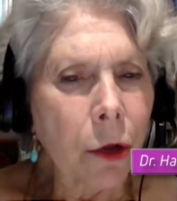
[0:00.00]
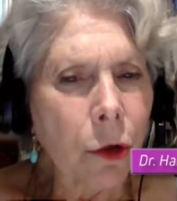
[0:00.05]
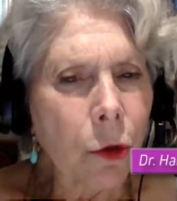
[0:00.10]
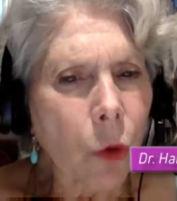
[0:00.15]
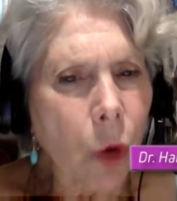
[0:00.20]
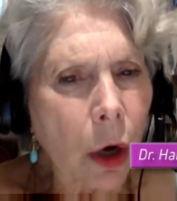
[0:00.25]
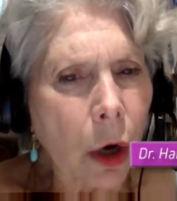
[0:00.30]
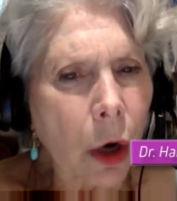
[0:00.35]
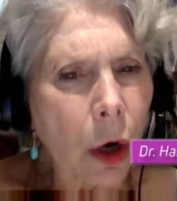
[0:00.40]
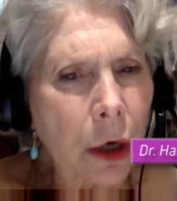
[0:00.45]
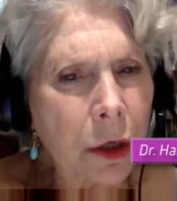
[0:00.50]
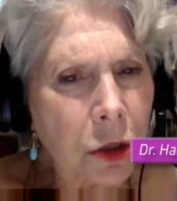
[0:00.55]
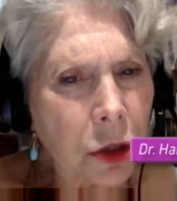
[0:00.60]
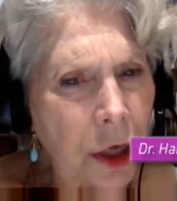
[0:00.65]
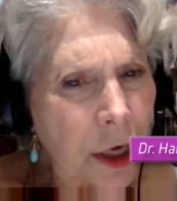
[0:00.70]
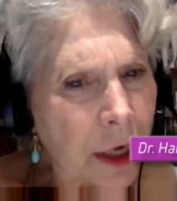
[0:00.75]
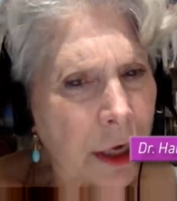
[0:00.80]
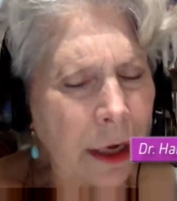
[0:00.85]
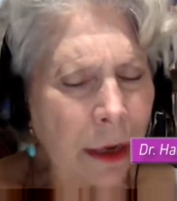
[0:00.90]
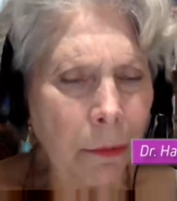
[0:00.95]
you are
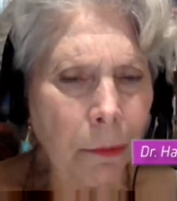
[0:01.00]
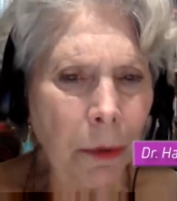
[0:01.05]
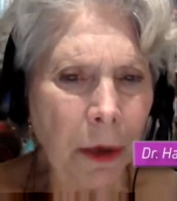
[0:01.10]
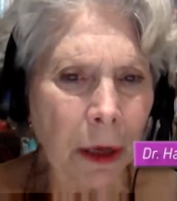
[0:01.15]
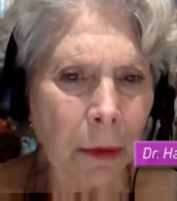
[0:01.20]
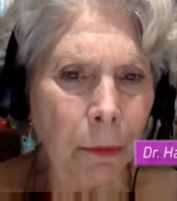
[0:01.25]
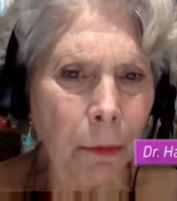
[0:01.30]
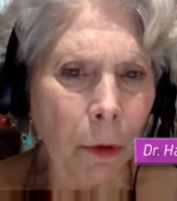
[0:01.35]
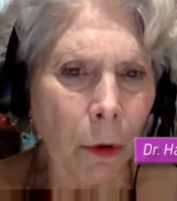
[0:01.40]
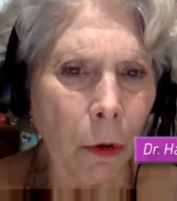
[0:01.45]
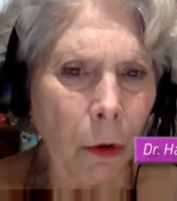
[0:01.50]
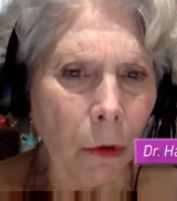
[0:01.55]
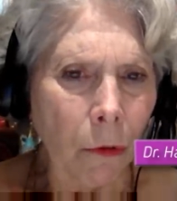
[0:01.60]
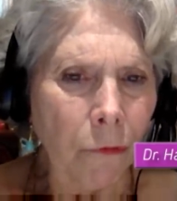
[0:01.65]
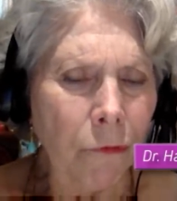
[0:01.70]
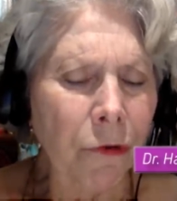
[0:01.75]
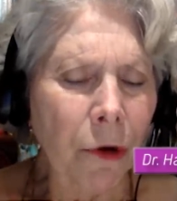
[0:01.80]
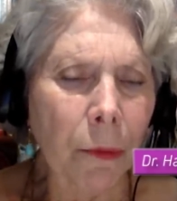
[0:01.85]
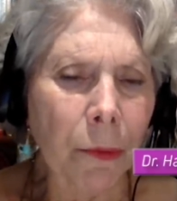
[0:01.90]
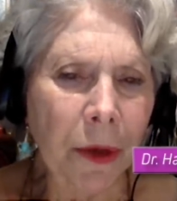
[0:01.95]
cheating people
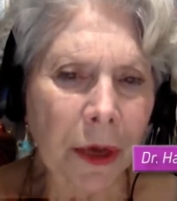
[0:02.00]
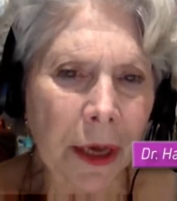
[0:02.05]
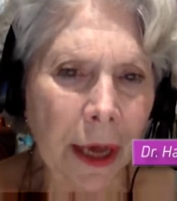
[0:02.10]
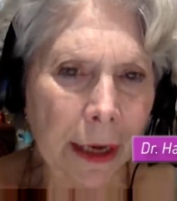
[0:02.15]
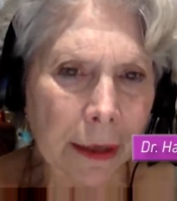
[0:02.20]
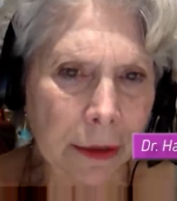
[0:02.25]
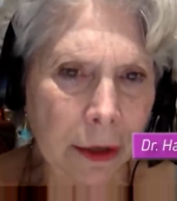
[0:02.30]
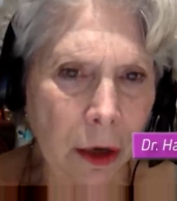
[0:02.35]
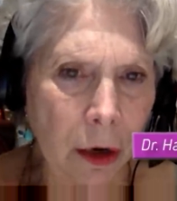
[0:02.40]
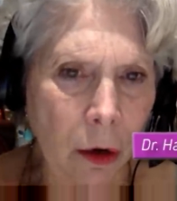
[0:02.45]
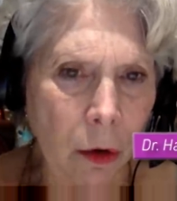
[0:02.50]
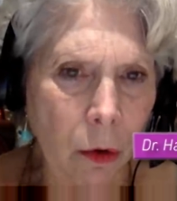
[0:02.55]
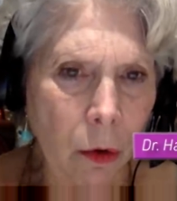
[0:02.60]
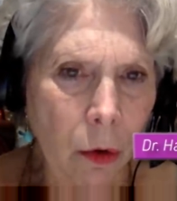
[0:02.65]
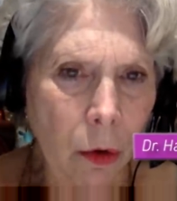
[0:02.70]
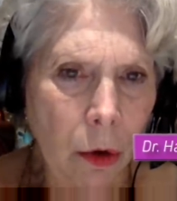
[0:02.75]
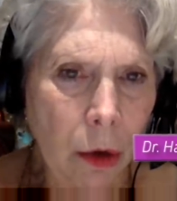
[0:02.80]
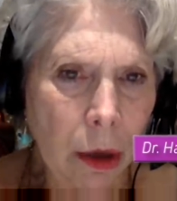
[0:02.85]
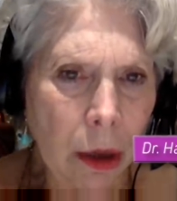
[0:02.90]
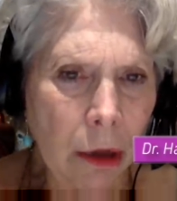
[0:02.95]
from the get go.
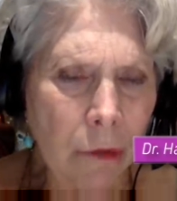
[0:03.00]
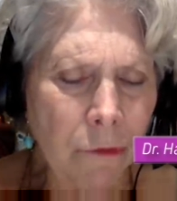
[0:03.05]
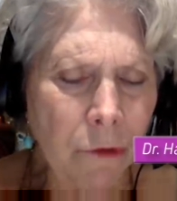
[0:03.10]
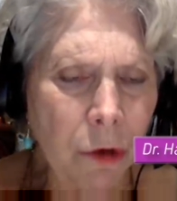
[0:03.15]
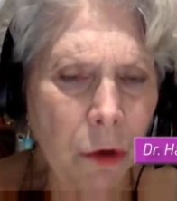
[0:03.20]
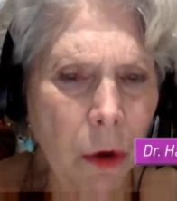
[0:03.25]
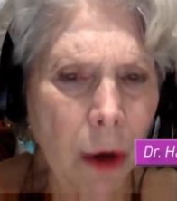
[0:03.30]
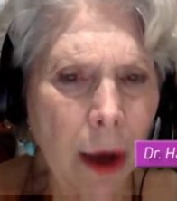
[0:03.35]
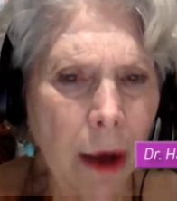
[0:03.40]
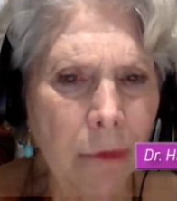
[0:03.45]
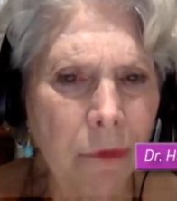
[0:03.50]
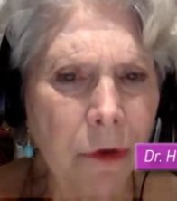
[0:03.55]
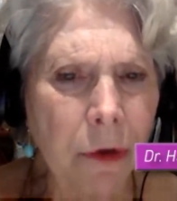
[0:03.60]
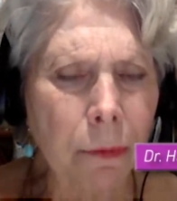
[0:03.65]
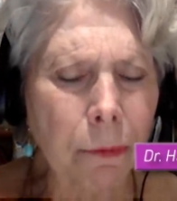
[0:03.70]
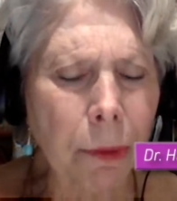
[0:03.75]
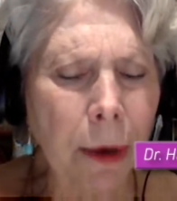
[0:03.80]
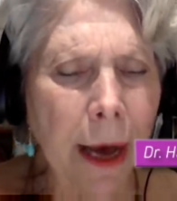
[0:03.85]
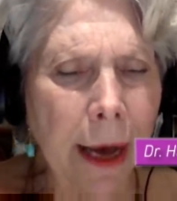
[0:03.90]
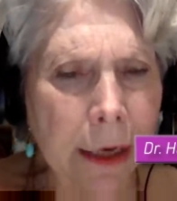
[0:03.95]
If you have
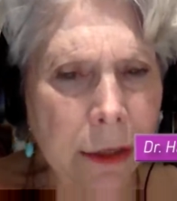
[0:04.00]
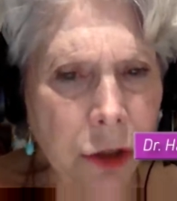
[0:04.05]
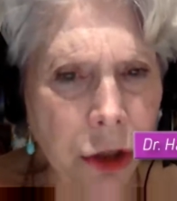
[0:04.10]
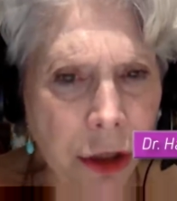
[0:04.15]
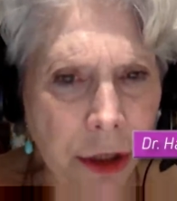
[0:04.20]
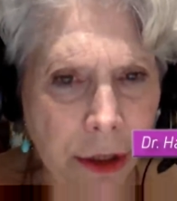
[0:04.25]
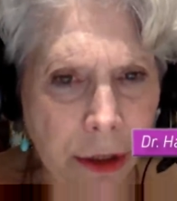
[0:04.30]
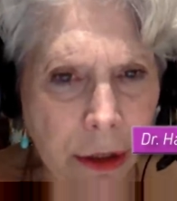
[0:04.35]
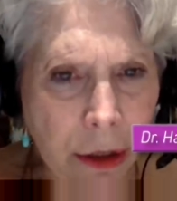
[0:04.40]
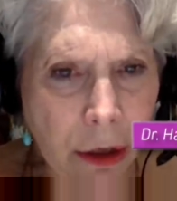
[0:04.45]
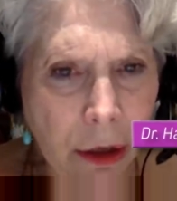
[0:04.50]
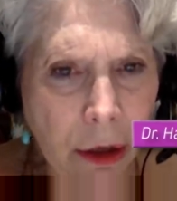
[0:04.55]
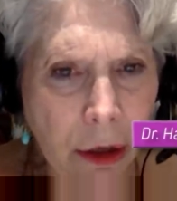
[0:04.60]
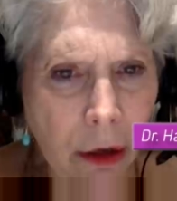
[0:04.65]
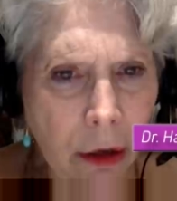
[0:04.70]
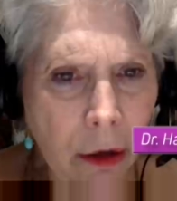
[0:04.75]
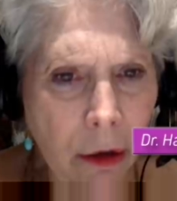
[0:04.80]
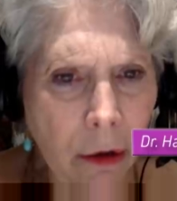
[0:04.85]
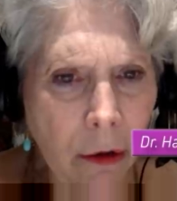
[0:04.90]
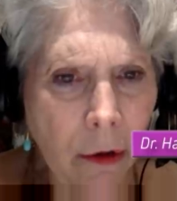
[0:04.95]
compassion
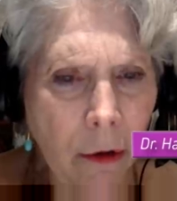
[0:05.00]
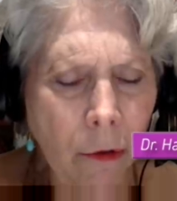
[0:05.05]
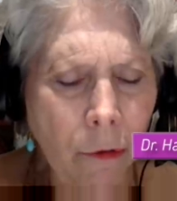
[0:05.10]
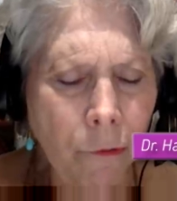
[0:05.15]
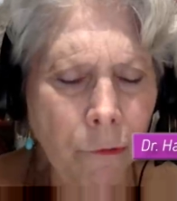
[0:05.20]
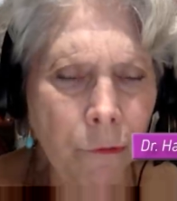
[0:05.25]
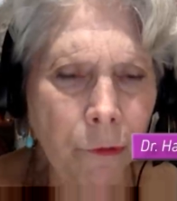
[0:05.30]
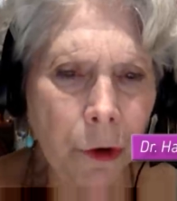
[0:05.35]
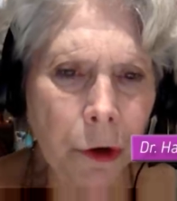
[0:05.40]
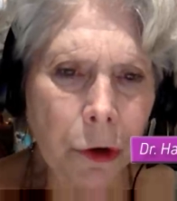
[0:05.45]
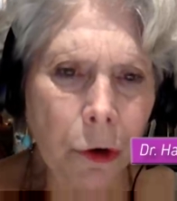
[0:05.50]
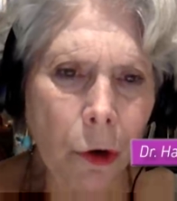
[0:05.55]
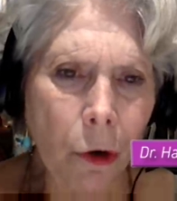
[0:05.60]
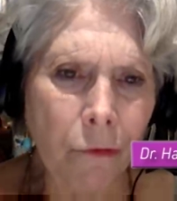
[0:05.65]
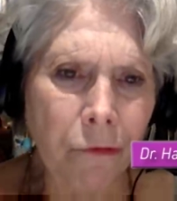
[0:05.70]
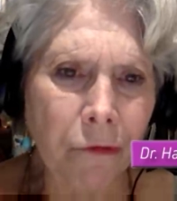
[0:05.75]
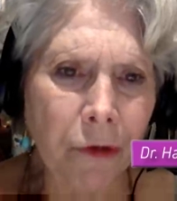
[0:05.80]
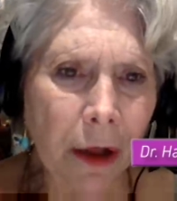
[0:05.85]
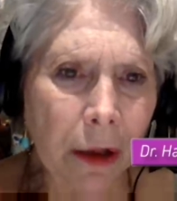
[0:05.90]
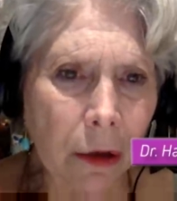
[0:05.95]
for
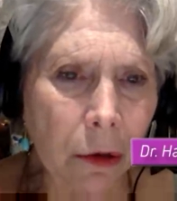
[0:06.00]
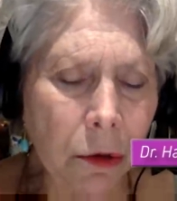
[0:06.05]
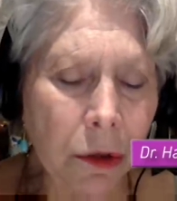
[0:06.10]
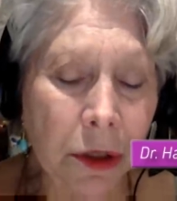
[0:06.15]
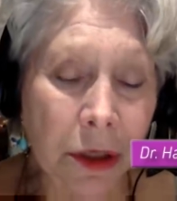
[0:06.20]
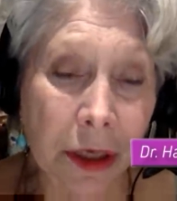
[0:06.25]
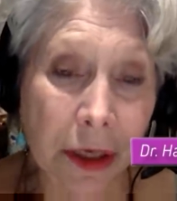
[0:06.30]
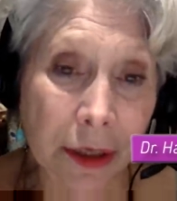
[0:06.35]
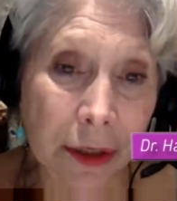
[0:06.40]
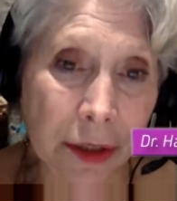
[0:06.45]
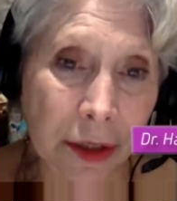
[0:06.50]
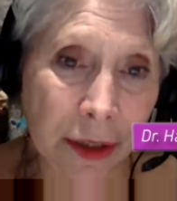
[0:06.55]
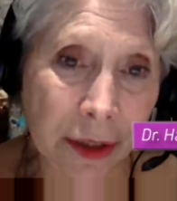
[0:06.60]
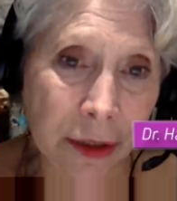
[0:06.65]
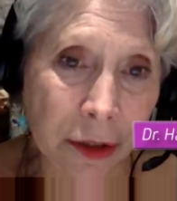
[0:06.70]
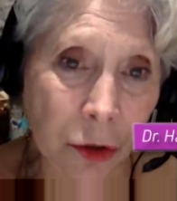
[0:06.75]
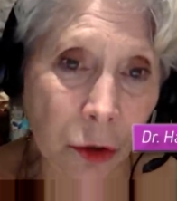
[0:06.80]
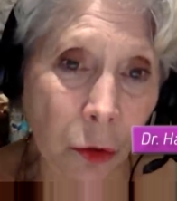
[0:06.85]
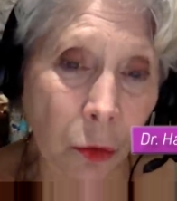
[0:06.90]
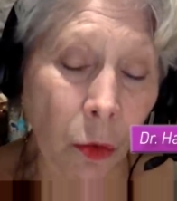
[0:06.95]
your fellow
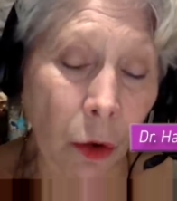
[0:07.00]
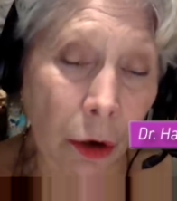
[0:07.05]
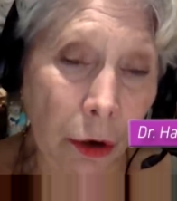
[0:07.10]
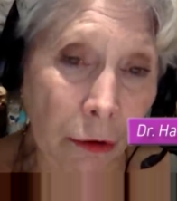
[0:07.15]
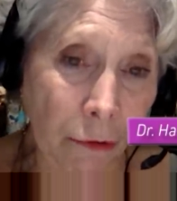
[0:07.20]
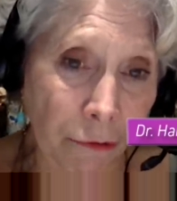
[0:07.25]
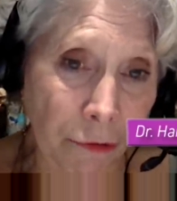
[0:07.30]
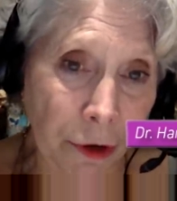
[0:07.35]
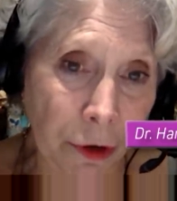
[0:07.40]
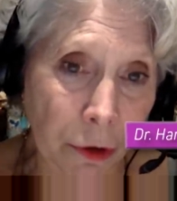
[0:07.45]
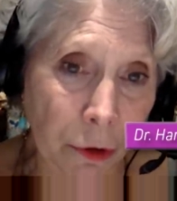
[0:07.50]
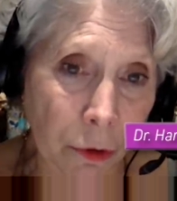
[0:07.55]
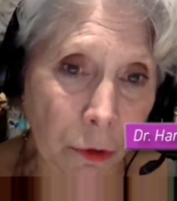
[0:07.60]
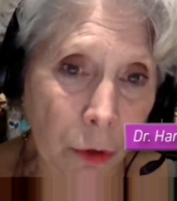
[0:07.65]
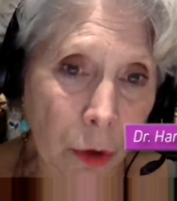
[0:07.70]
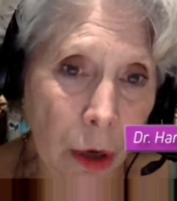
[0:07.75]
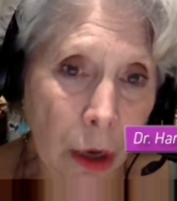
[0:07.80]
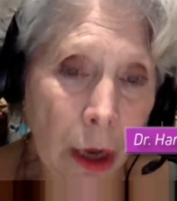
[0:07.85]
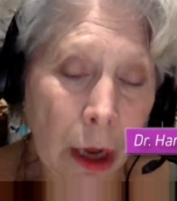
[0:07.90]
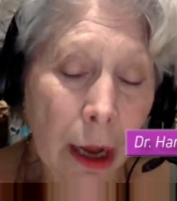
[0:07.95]
citizens who work for
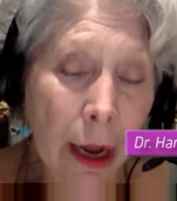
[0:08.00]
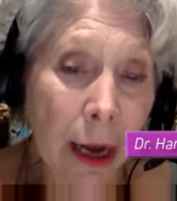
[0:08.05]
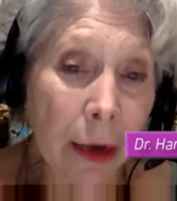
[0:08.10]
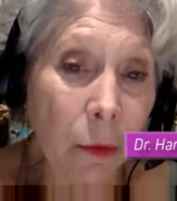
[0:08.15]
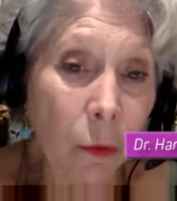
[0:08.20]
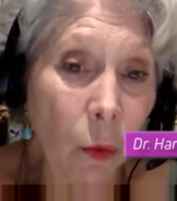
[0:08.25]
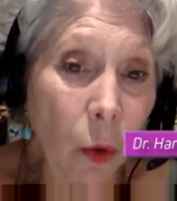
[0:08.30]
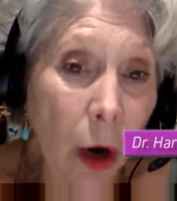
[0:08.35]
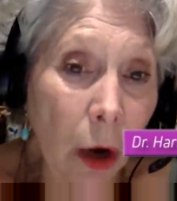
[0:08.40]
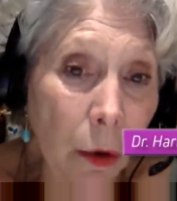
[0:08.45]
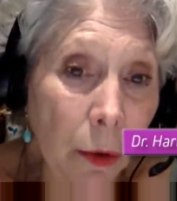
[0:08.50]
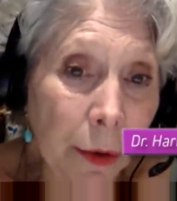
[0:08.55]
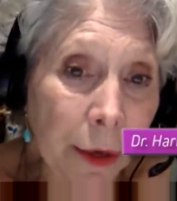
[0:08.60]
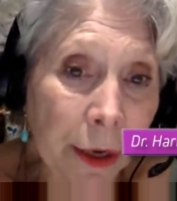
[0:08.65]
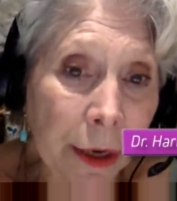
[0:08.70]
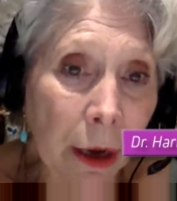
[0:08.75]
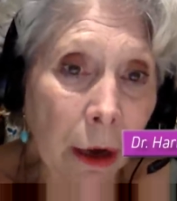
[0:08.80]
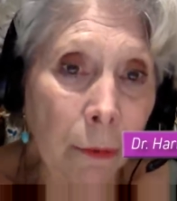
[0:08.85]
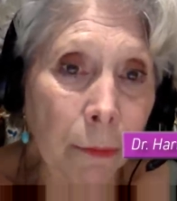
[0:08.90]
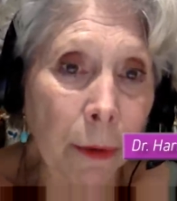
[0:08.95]
you and
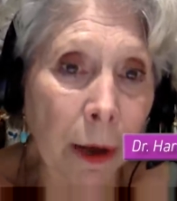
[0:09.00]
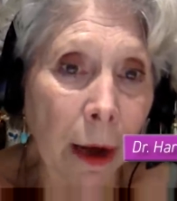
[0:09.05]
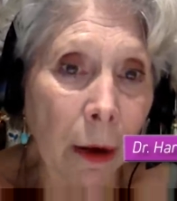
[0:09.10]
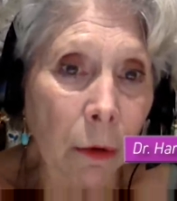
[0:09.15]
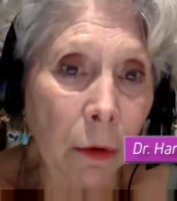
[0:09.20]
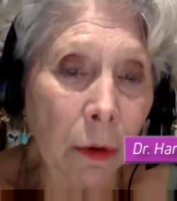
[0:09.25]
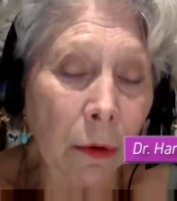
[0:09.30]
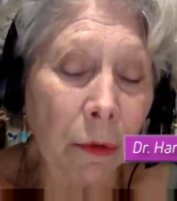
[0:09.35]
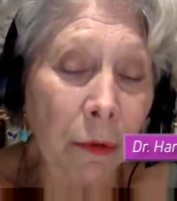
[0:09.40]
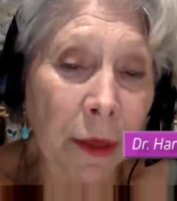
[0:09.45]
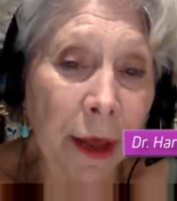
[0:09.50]
worry about